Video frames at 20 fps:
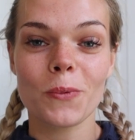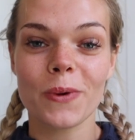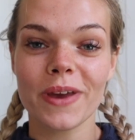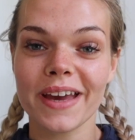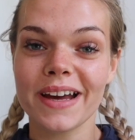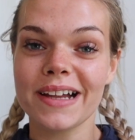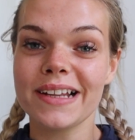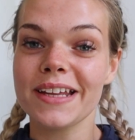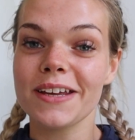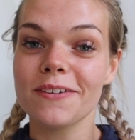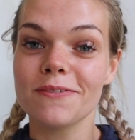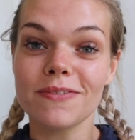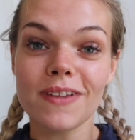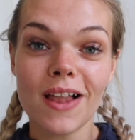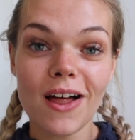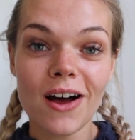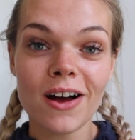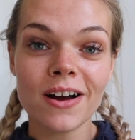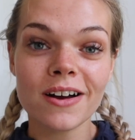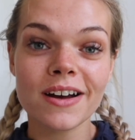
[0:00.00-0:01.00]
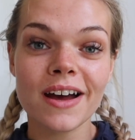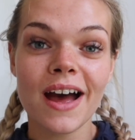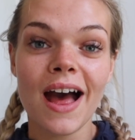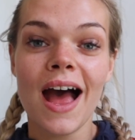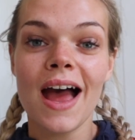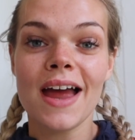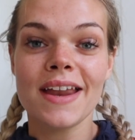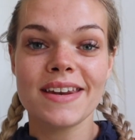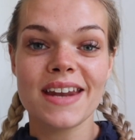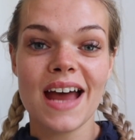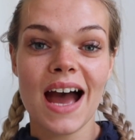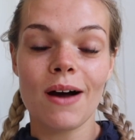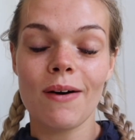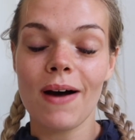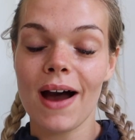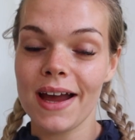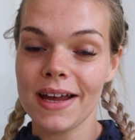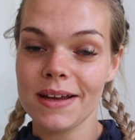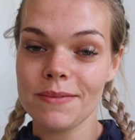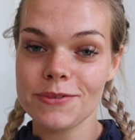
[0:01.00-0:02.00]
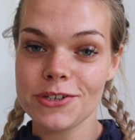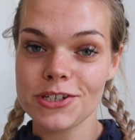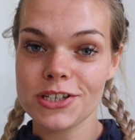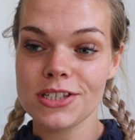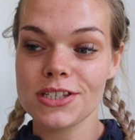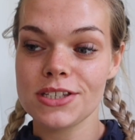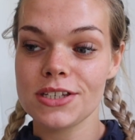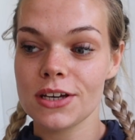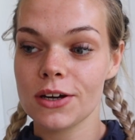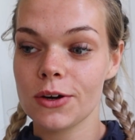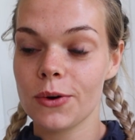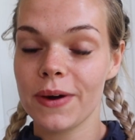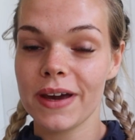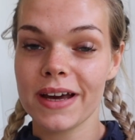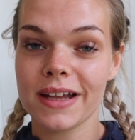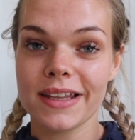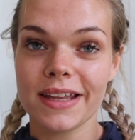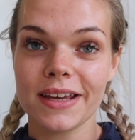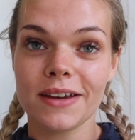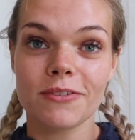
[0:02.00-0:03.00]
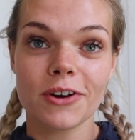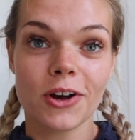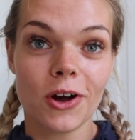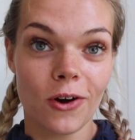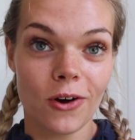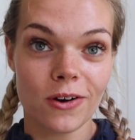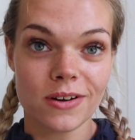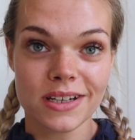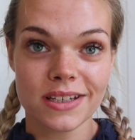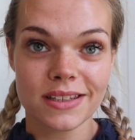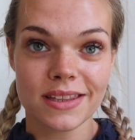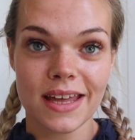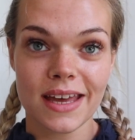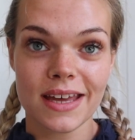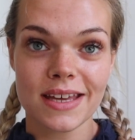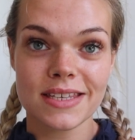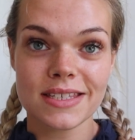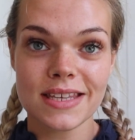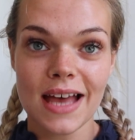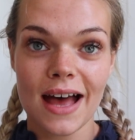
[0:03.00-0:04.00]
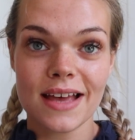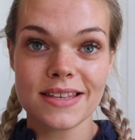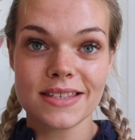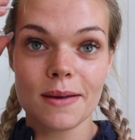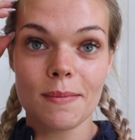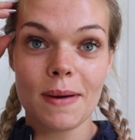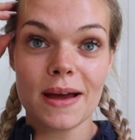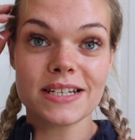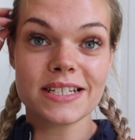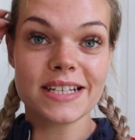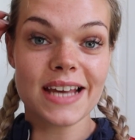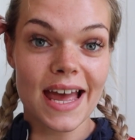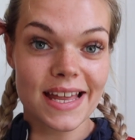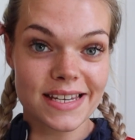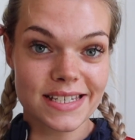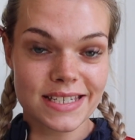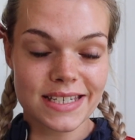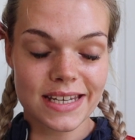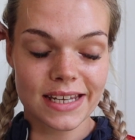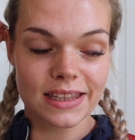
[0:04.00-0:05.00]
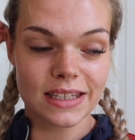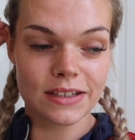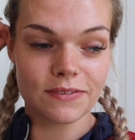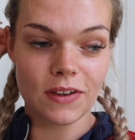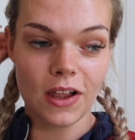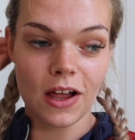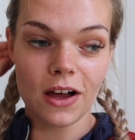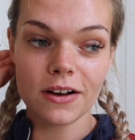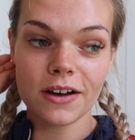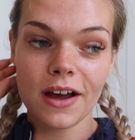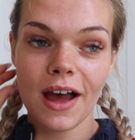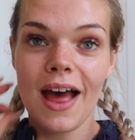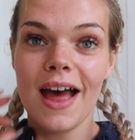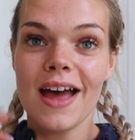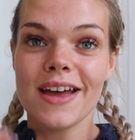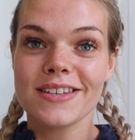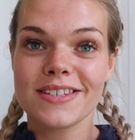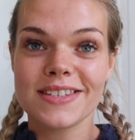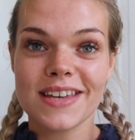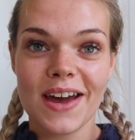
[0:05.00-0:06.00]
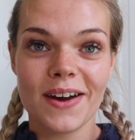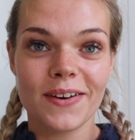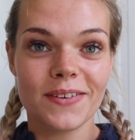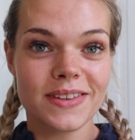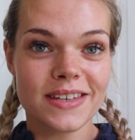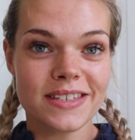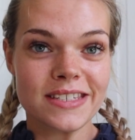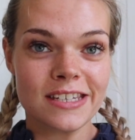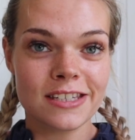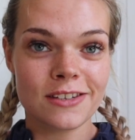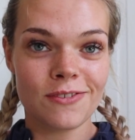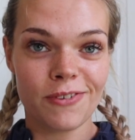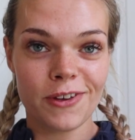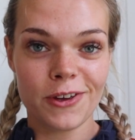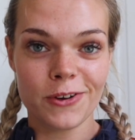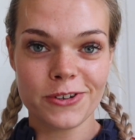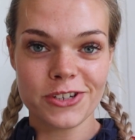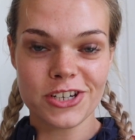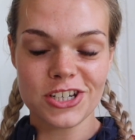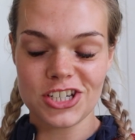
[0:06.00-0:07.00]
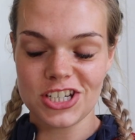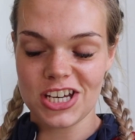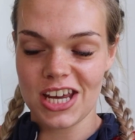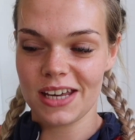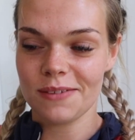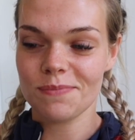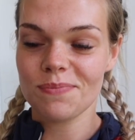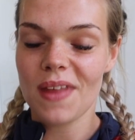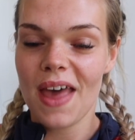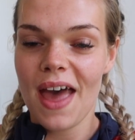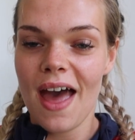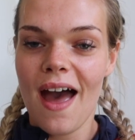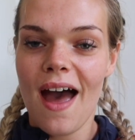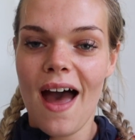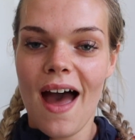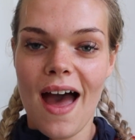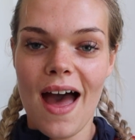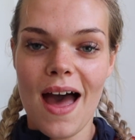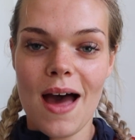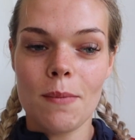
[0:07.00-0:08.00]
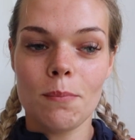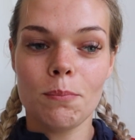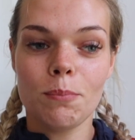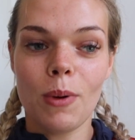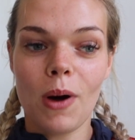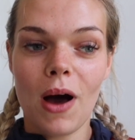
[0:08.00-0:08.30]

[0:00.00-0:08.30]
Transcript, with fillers: weekly vlog. Now I am just quickly recording this as I'm actually editing the vlog, so this is Future G. But